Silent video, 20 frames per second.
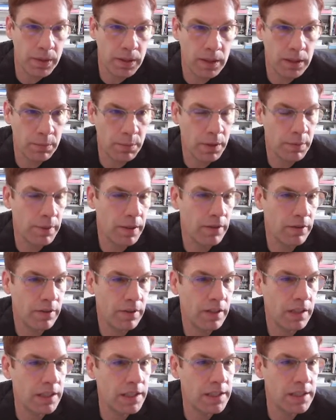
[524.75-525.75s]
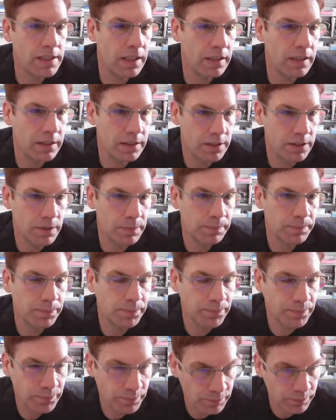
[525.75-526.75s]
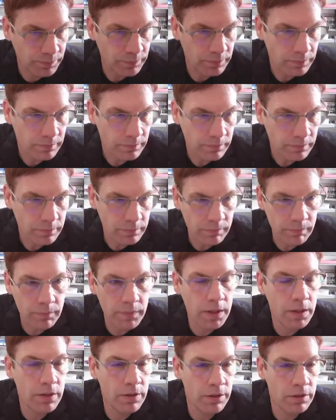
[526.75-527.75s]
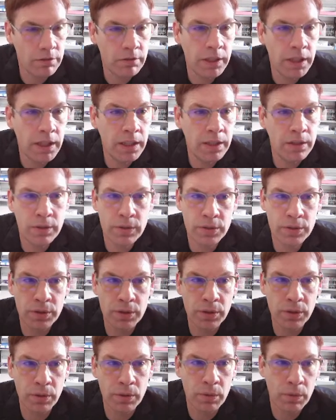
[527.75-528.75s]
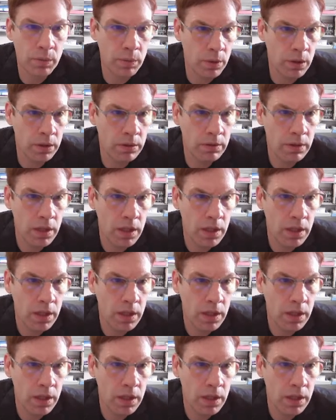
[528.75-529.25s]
it'll be about 30 seconds. 3, 2, 1.